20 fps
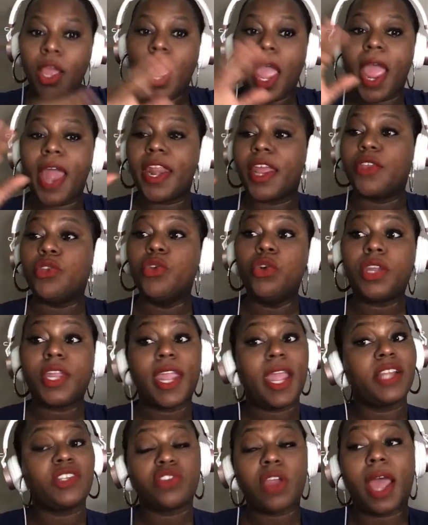And then you
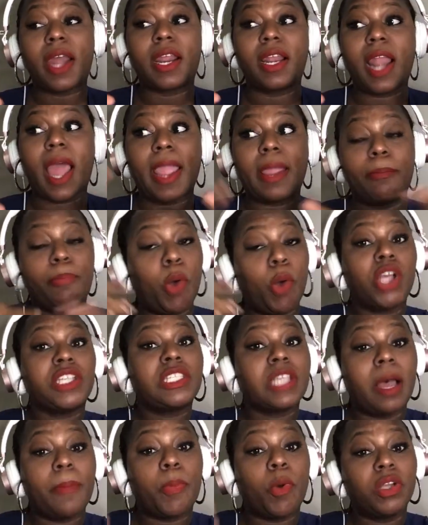can't try to like
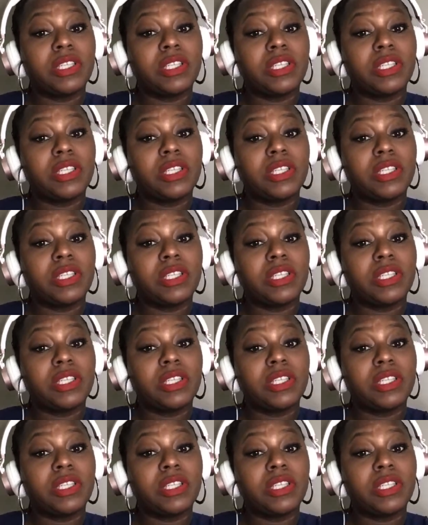boss up